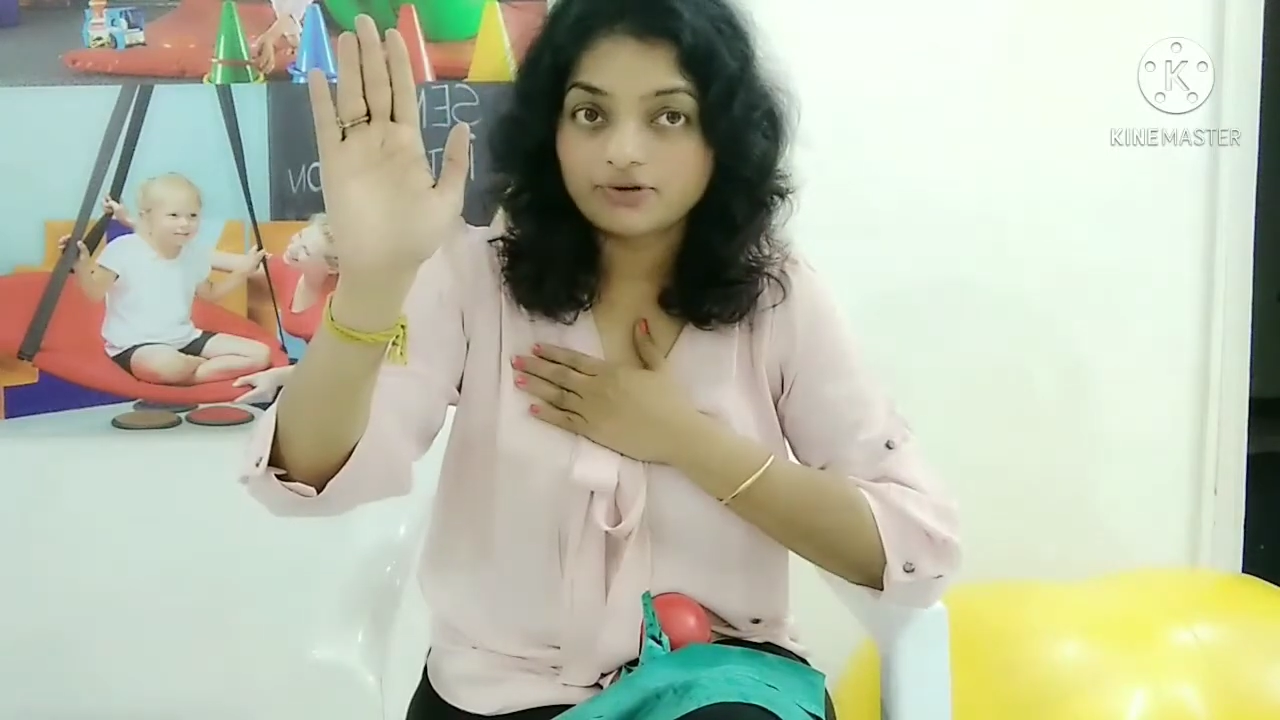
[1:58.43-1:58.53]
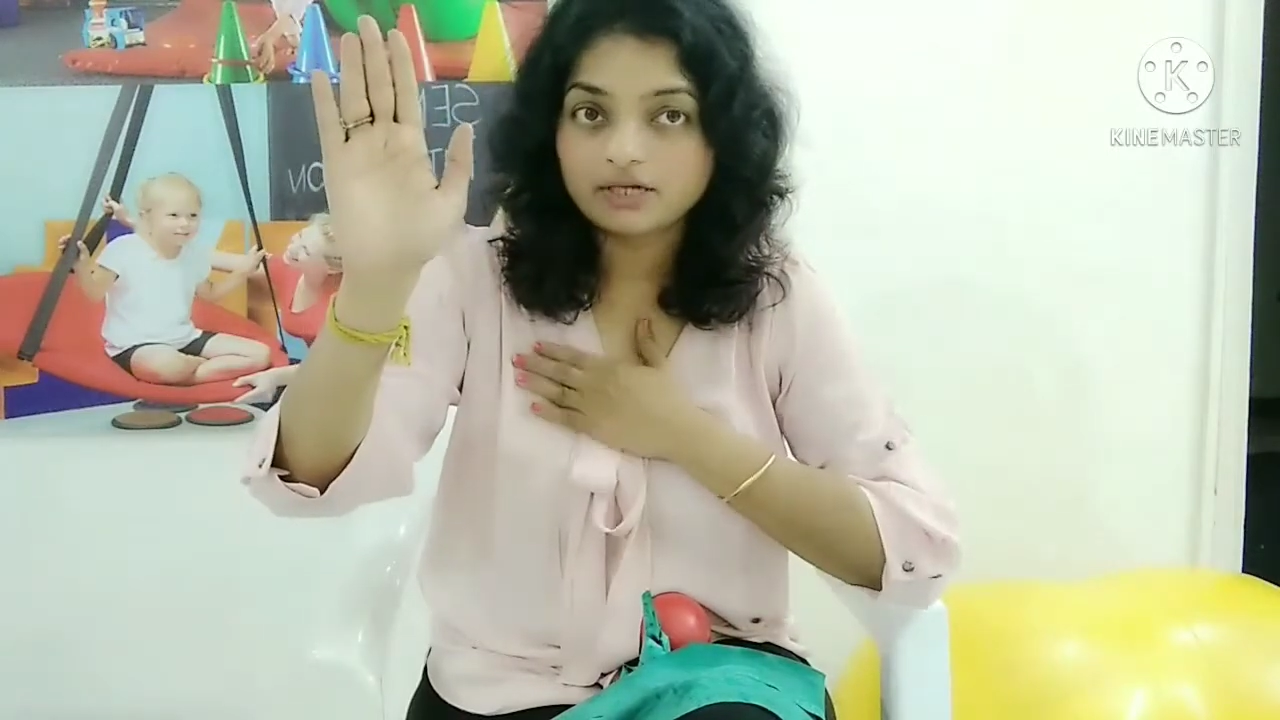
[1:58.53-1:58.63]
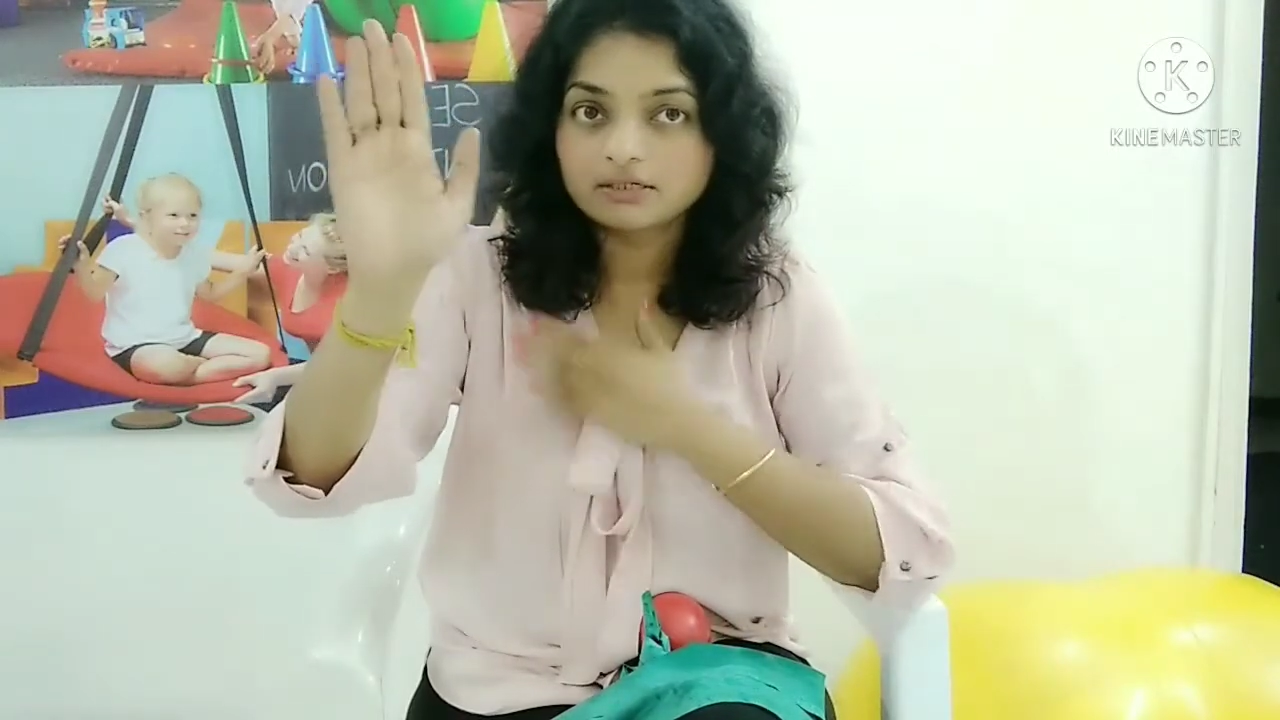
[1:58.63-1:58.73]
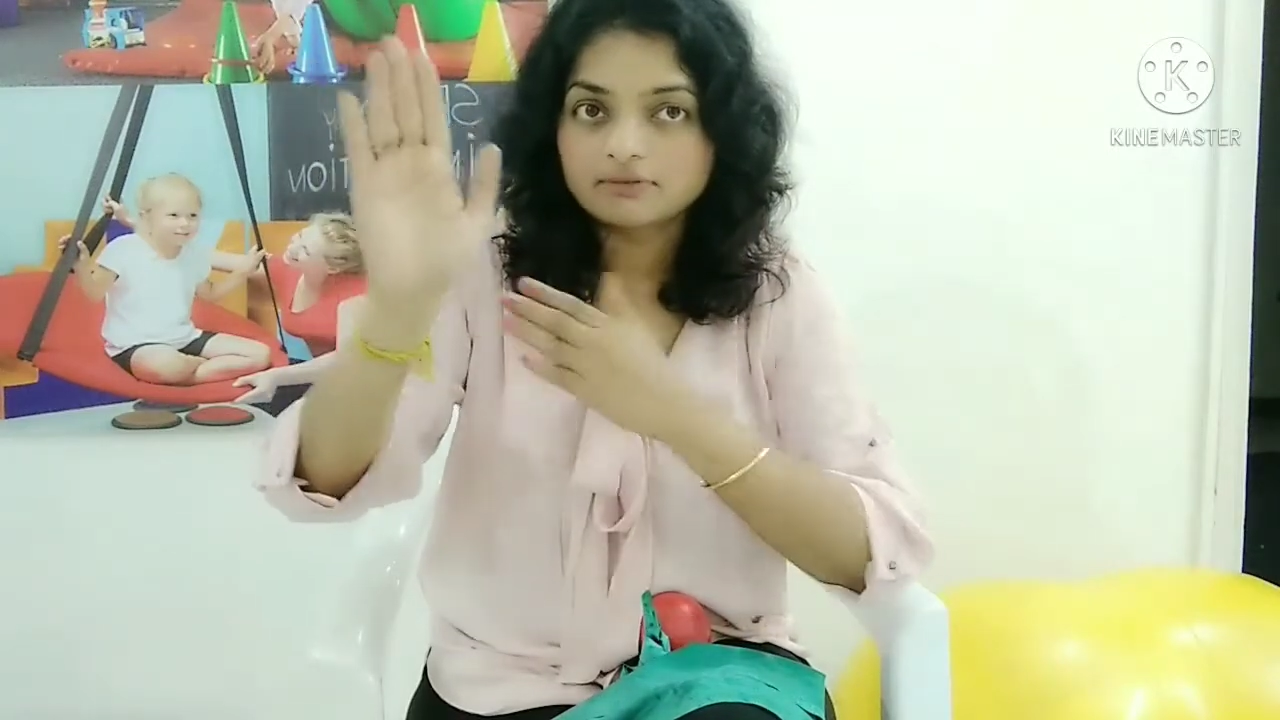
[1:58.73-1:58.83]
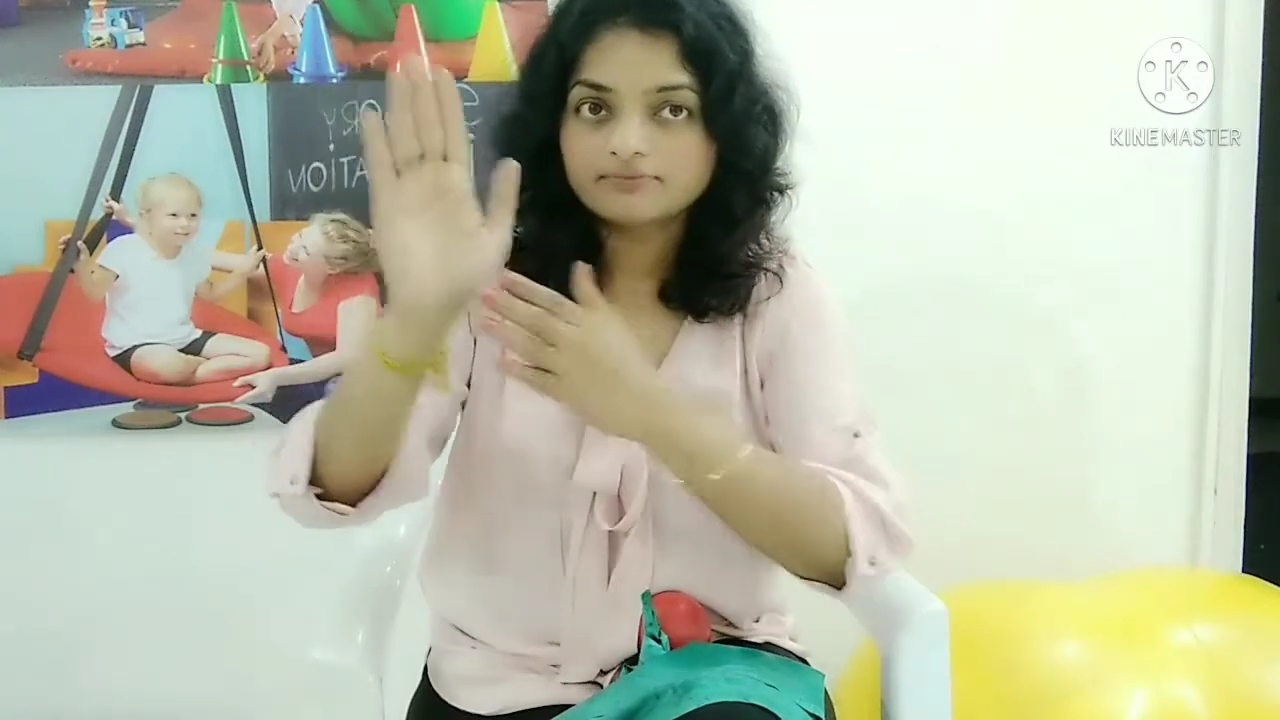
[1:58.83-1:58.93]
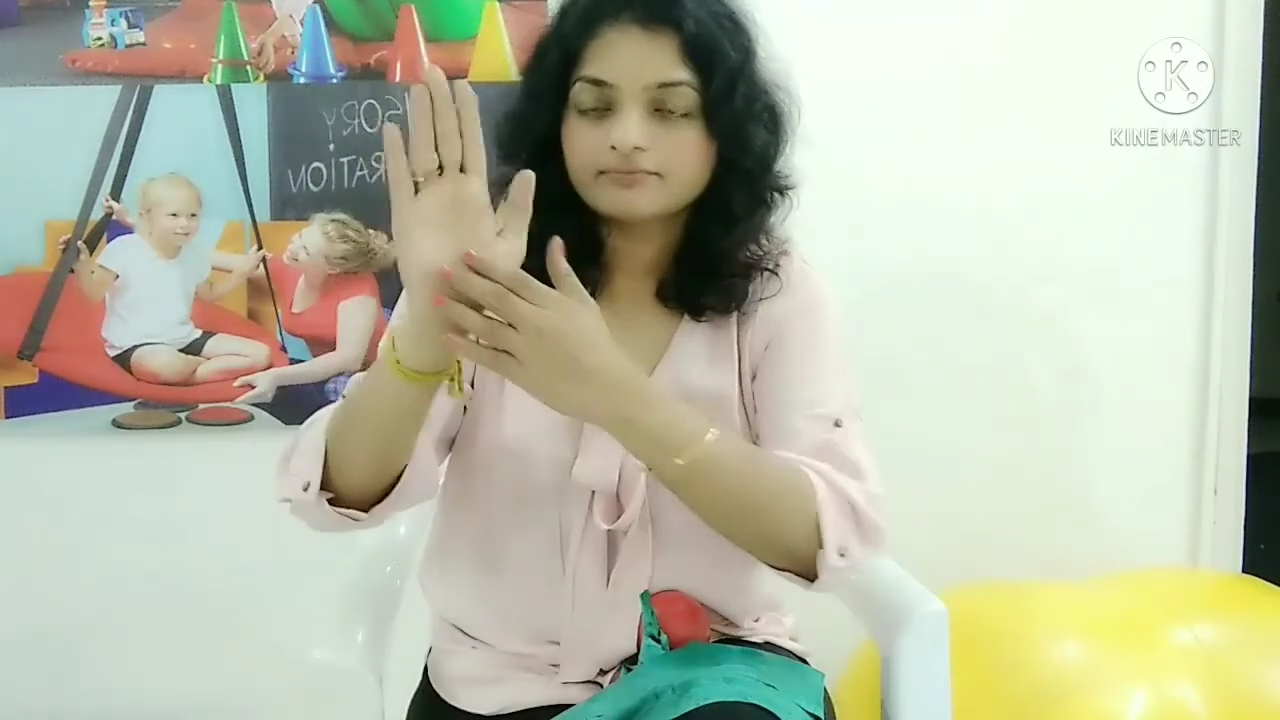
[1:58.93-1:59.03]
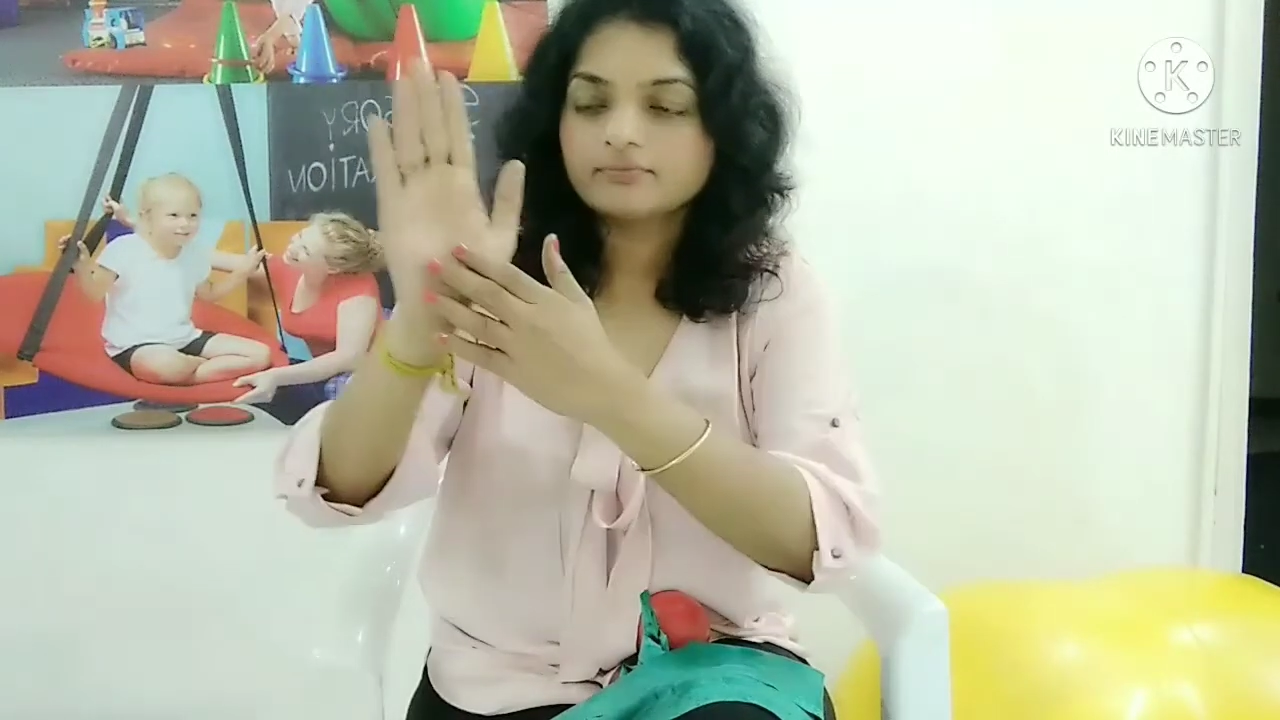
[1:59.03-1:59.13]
rate.